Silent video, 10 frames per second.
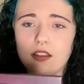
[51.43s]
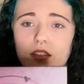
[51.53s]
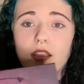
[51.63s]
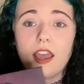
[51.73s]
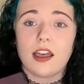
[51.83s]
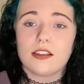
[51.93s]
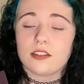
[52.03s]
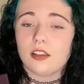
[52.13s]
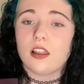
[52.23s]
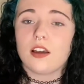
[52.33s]
it has a
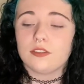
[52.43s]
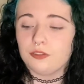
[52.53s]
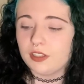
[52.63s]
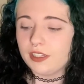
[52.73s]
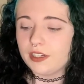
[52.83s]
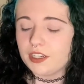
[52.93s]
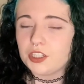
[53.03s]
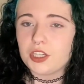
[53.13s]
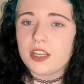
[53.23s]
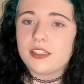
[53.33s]
lot of really nice
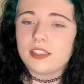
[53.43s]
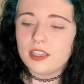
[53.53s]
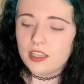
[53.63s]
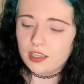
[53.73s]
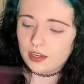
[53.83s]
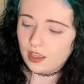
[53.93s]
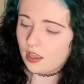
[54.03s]
shades in it,